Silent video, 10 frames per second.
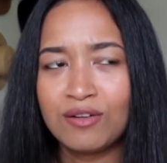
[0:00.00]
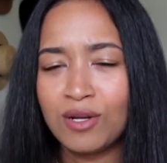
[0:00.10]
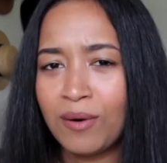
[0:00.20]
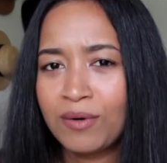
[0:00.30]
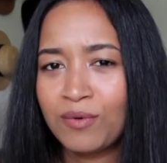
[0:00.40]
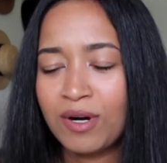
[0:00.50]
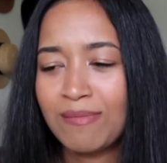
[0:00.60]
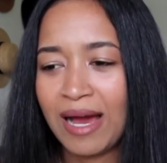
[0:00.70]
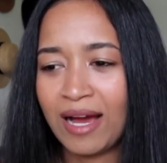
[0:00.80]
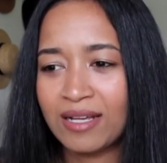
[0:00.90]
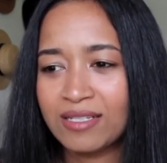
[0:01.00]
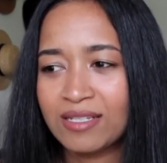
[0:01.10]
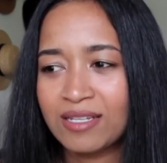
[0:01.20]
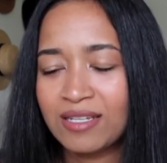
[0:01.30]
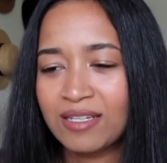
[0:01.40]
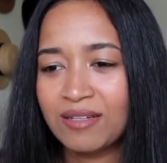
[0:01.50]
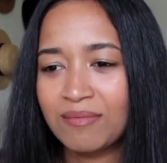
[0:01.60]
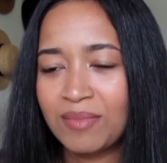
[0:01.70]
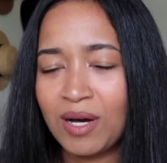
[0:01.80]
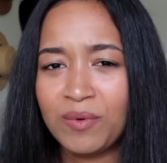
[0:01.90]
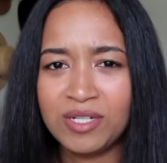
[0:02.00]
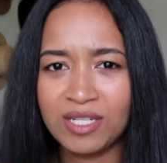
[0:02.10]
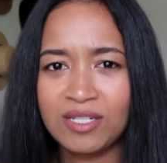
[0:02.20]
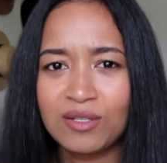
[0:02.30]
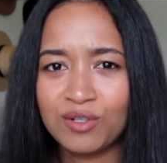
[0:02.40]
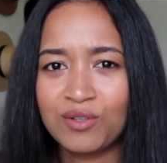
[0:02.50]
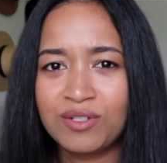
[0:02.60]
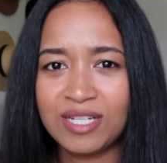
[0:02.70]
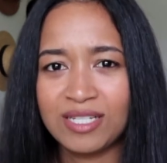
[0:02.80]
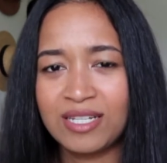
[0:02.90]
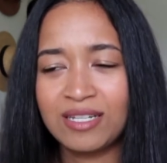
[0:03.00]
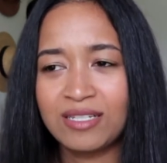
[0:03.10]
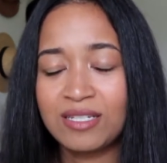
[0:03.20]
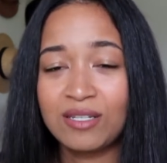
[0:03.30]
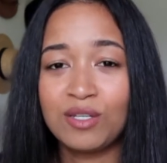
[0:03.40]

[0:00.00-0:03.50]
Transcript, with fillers: no one wore a mask, but we did social distance.